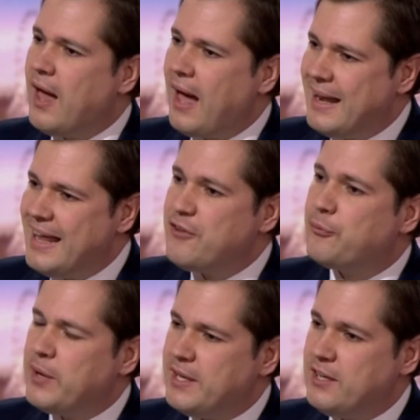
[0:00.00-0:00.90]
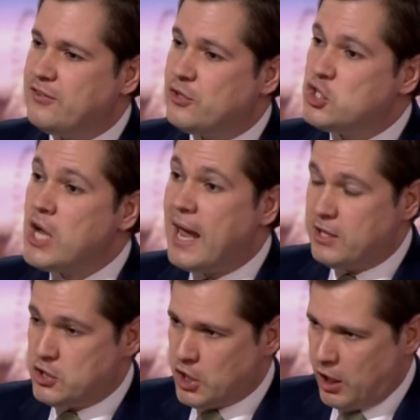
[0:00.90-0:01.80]
and if we need to
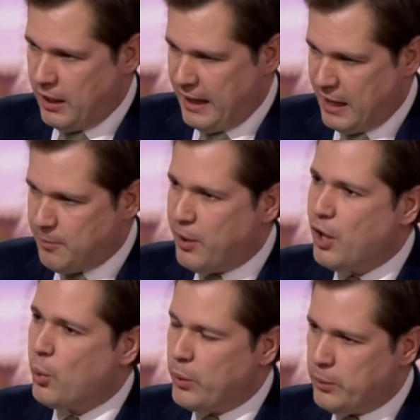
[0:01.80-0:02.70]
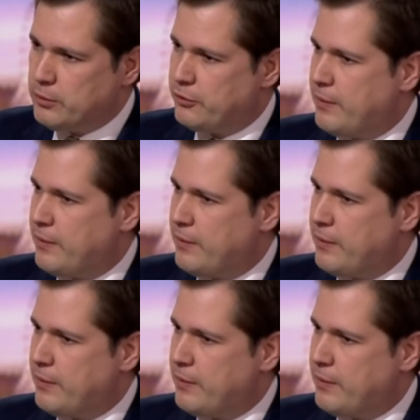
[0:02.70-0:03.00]
change our app, we will do.